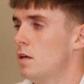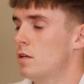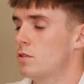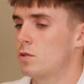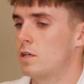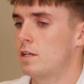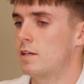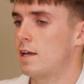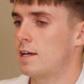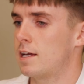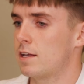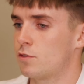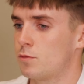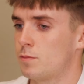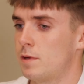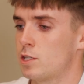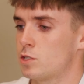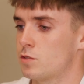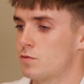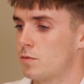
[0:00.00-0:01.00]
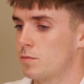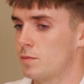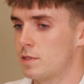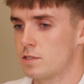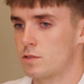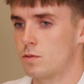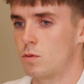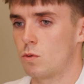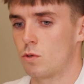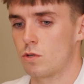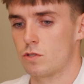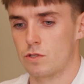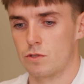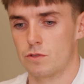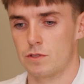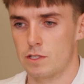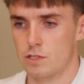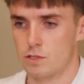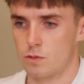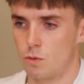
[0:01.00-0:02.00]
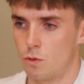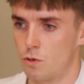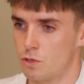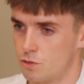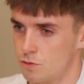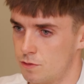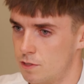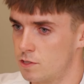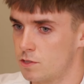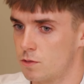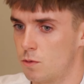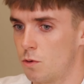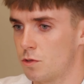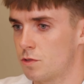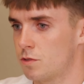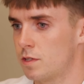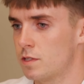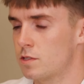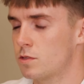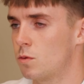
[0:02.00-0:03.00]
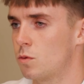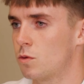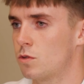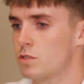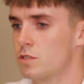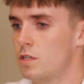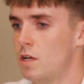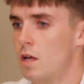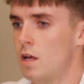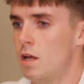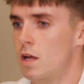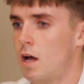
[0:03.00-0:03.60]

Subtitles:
So they take information from this course or this course or this course or this course,